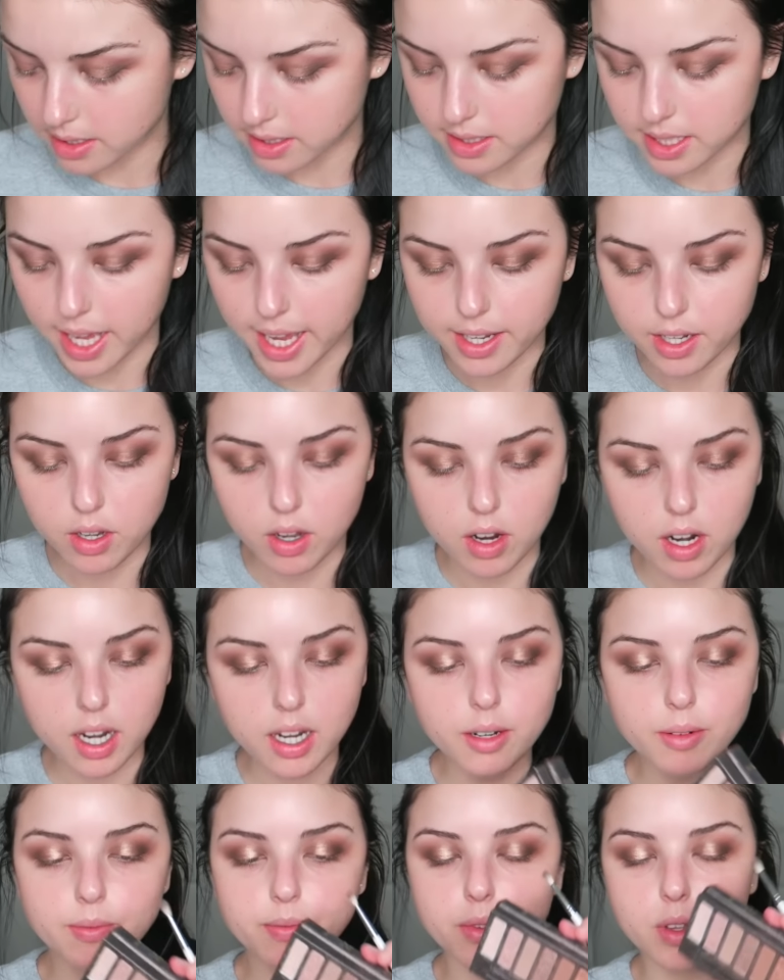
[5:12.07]

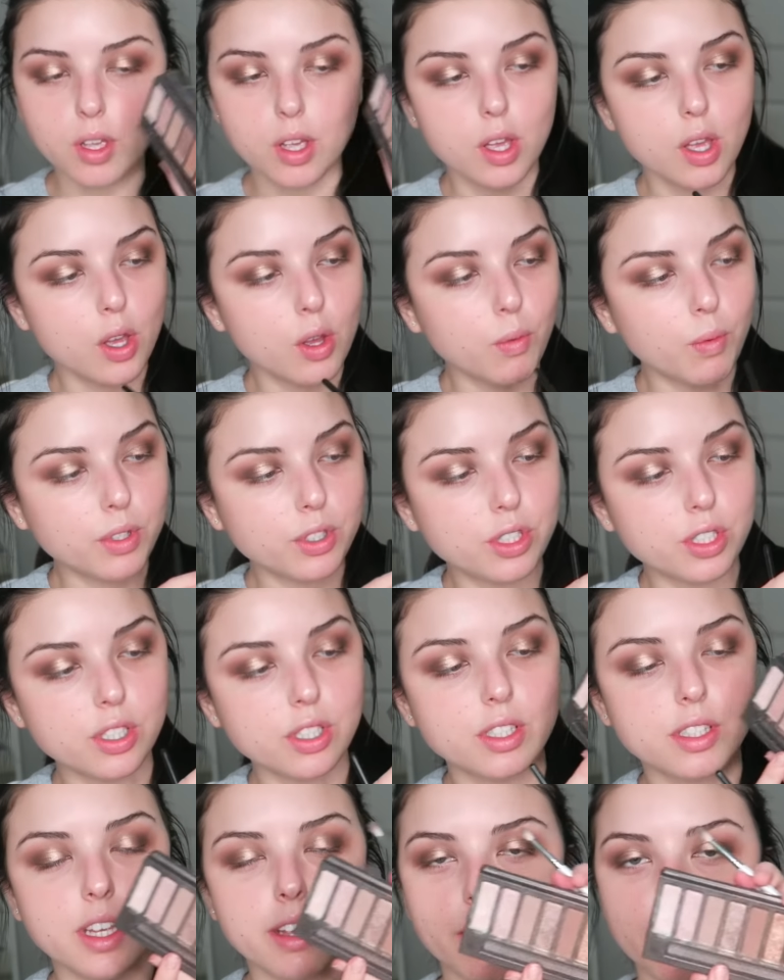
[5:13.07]
Sidecar, which
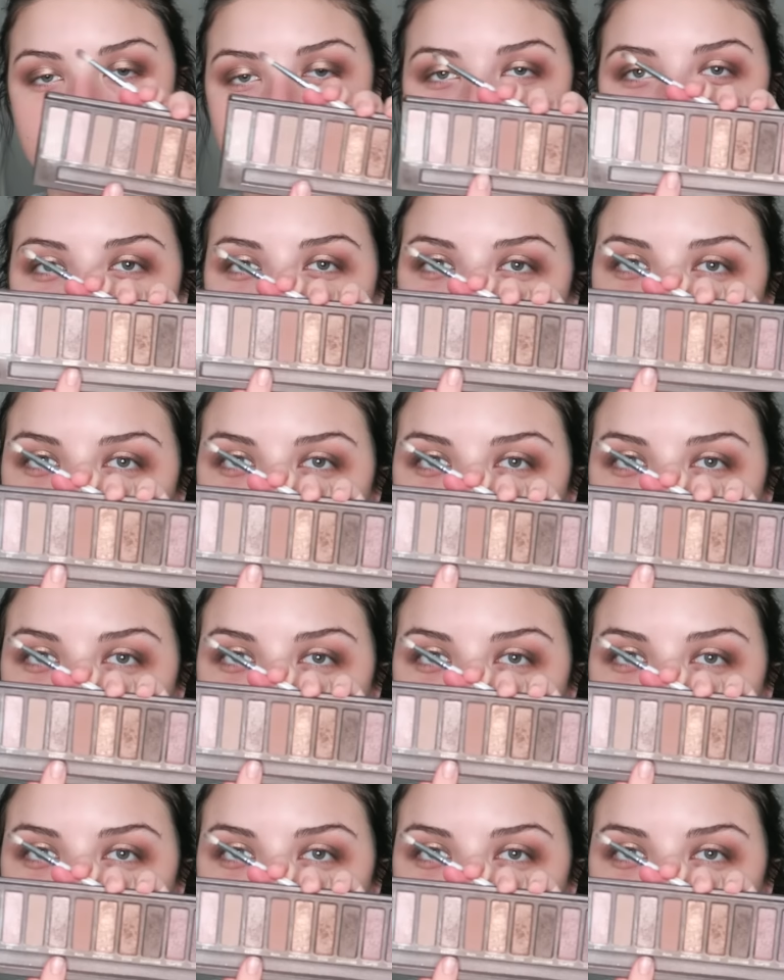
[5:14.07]
is a very